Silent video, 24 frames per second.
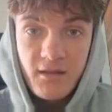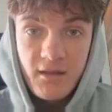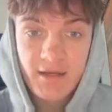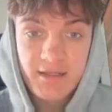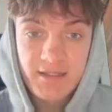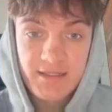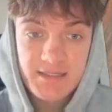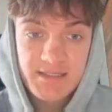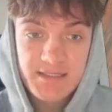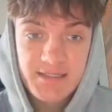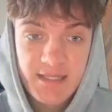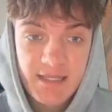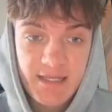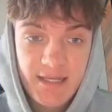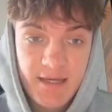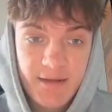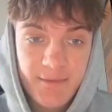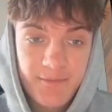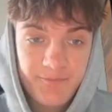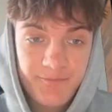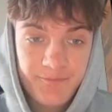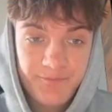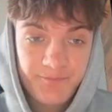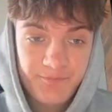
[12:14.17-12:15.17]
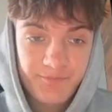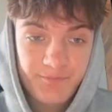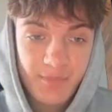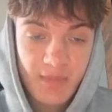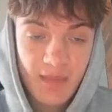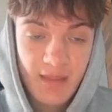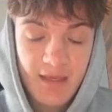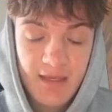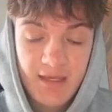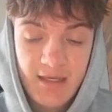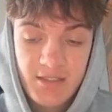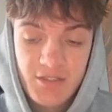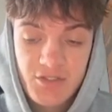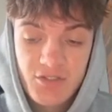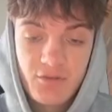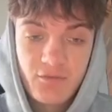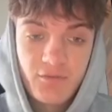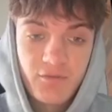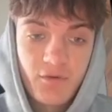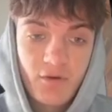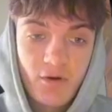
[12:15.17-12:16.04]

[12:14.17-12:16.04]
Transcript: like to see it is you've